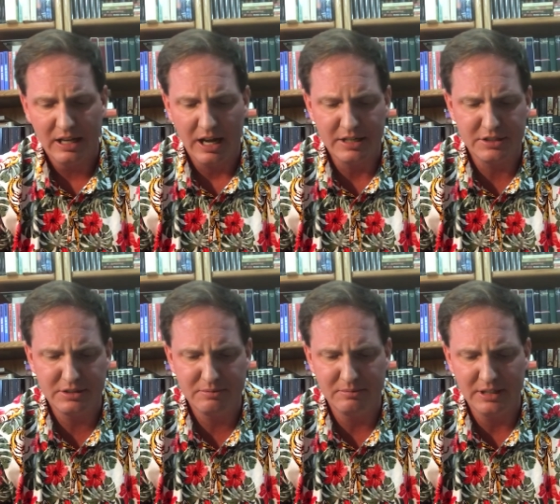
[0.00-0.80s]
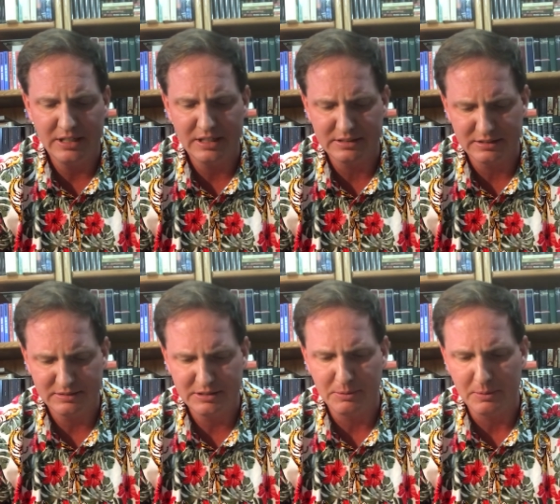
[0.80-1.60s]
I just, he doesn't
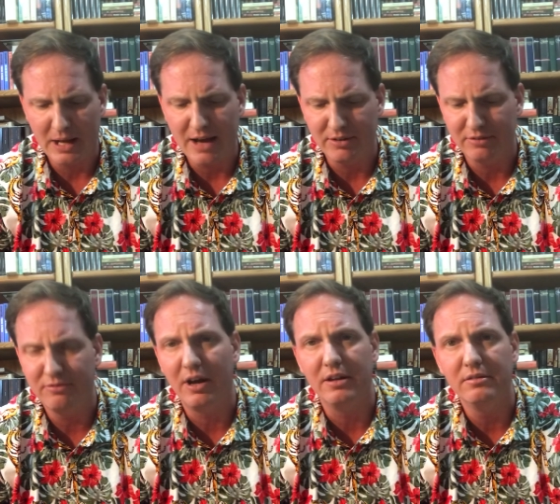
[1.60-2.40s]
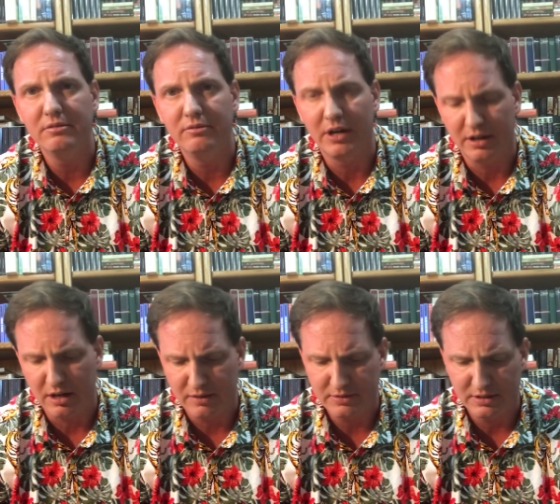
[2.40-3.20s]
seem to be having fun very
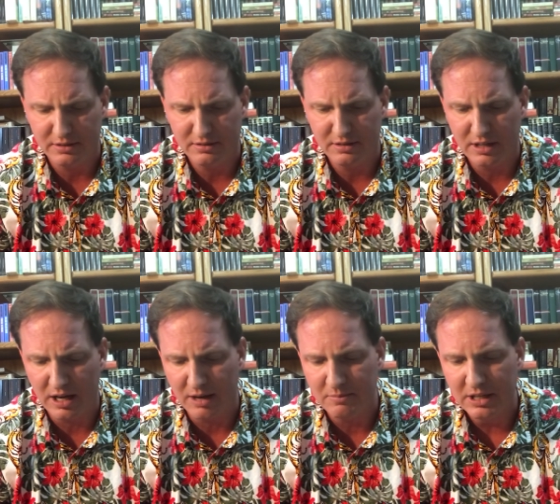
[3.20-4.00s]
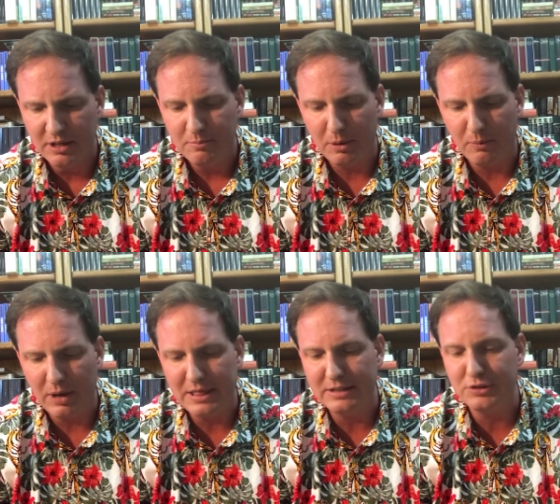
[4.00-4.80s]
often. Um, but
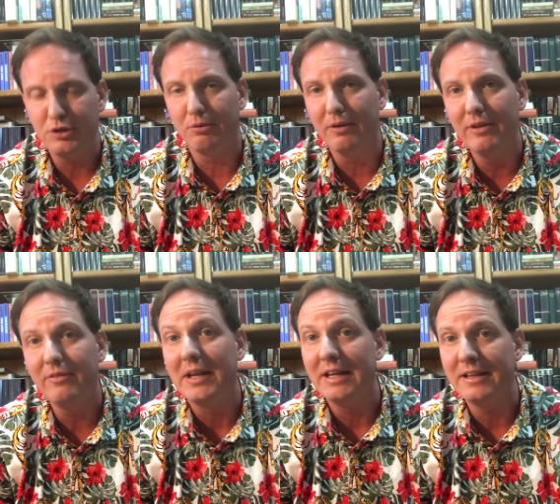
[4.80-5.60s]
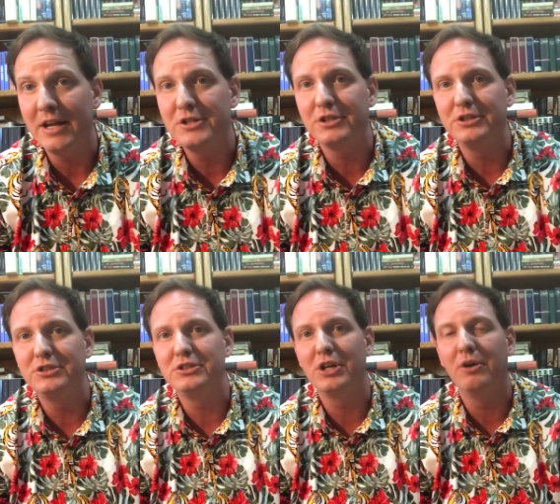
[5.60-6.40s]
one that's derivative and intentionally
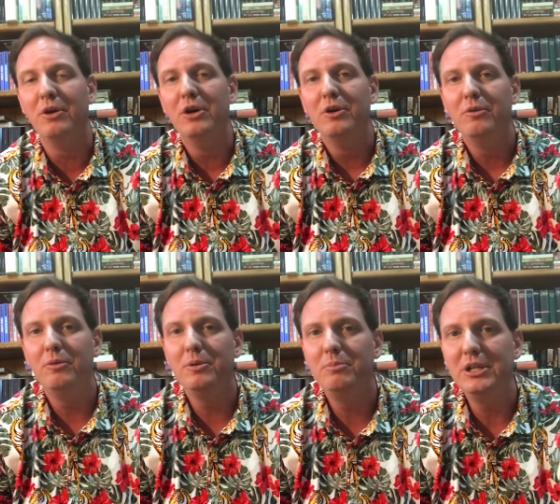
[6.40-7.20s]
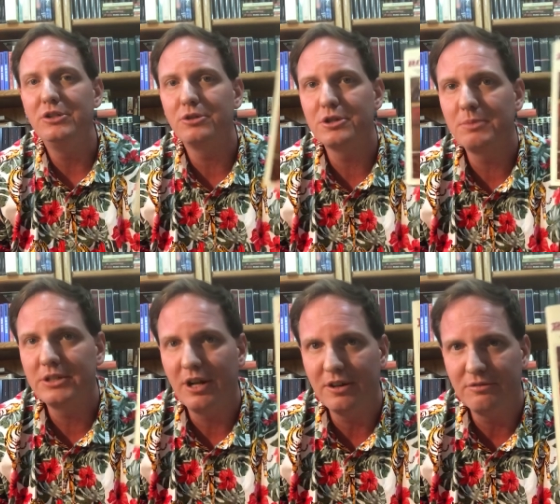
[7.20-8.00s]
so would be George
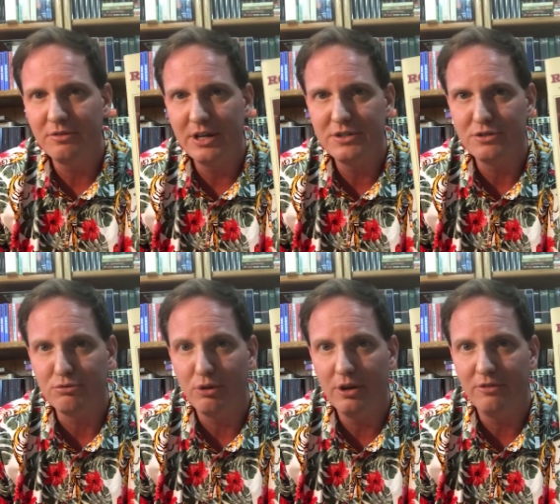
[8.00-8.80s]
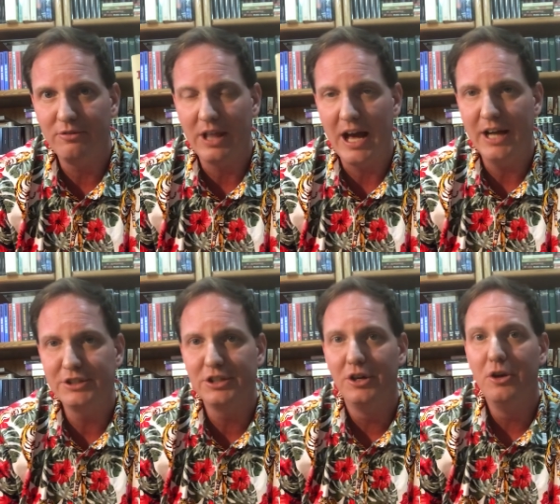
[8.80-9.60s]
MacDonald Fraser's Royal Flash,
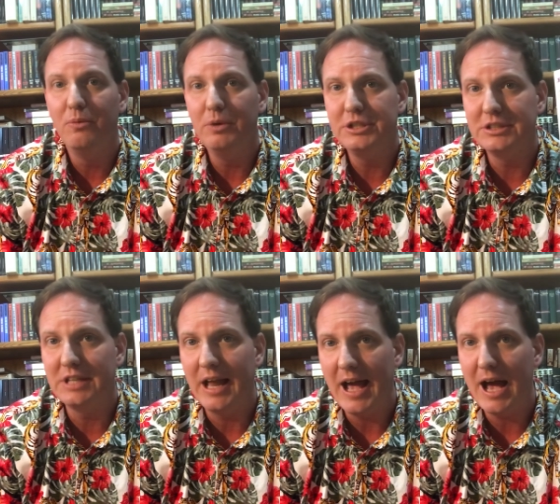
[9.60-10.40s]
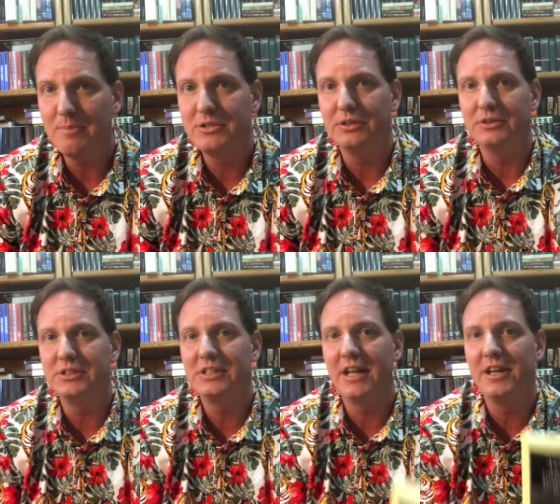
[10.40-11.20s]
which is an absolute
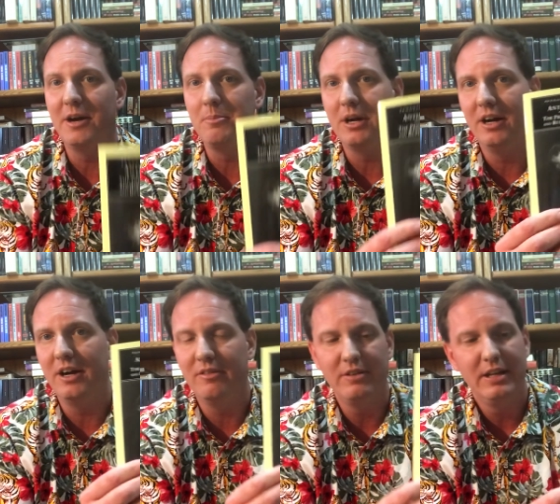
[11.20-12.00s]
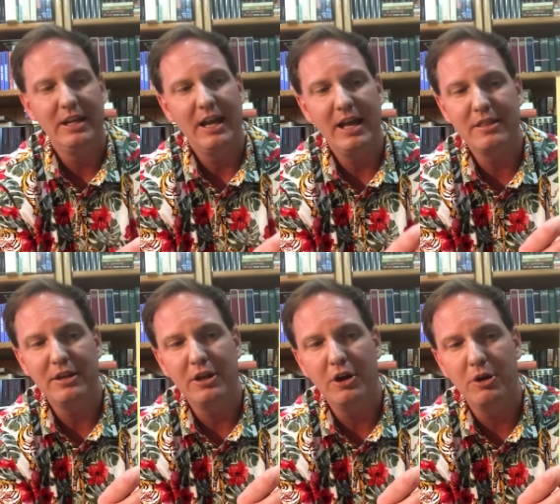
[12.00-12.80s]
send up of
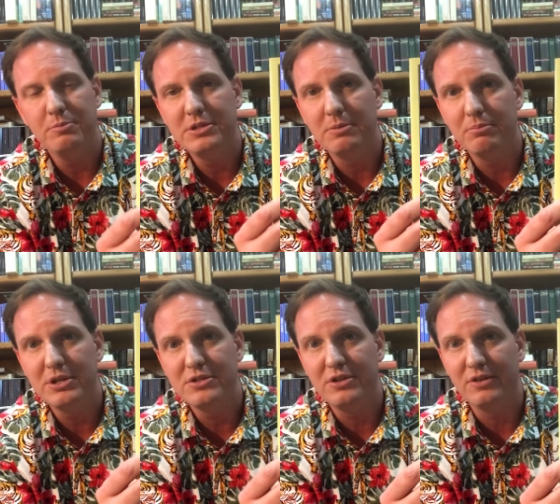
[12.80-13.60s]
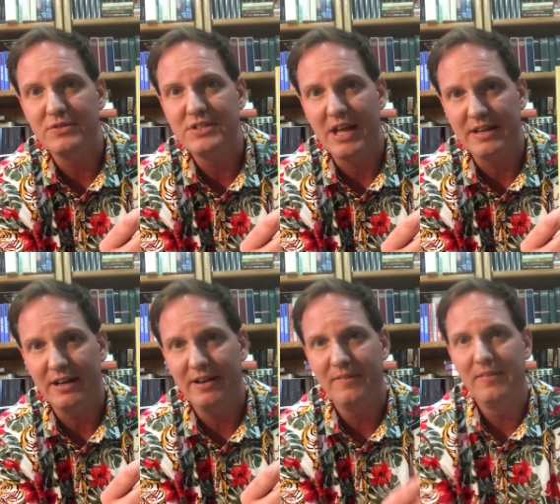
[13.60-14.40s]
Anthony Hope's The Prisoner of Zenda.